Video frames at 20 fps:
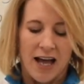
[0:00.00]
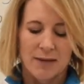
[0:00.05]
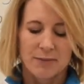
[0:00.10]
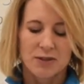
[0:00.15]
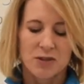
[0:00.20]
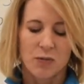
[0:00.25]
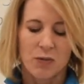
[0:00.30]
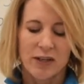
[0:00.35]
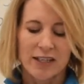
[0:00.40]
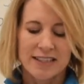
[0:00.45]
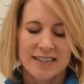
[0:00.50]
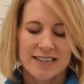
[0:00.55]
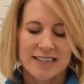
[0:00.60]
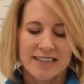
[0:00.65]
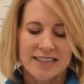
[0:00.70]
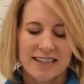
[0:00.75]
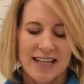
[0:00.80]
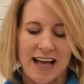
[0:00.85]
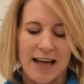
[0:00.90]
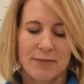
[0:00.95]
So what is
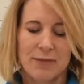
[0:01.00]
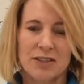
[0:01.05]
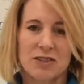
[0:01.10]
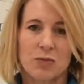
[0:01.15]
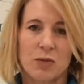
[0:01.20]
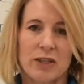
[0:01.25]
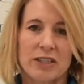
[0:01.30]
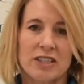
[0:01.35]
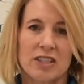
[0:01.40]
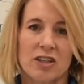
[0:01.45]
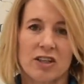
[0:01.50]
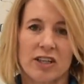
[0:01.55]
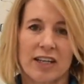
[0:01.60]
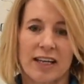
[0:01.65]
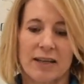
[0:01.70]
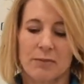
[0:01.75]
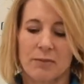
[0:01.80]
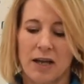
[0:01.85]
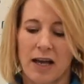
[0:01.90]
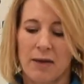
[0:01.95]
this lab this week to look
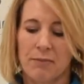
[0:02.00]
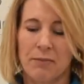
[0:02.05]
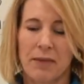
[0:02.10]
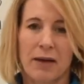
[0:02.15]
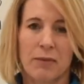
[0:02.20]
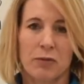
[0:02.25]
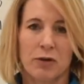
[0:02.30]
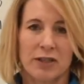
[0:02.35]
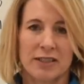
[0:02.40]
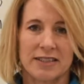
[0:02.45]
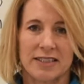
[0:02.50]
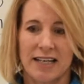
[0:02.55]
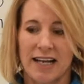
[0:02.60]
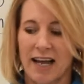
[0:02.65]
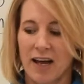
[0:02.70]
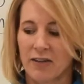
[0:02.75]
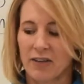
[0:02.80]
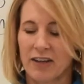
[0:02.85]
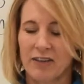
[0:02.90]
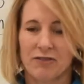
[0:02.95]
at memories and
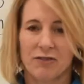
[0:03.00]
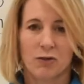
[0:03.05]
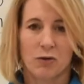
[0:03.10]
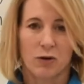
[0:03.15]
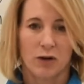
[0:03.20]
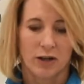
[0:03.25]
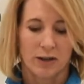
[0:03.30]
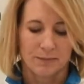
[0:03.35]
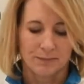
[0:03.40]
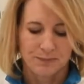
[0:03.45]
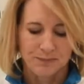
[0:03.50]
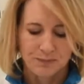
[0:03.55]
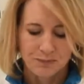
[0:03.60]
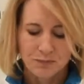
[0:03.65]
how they form?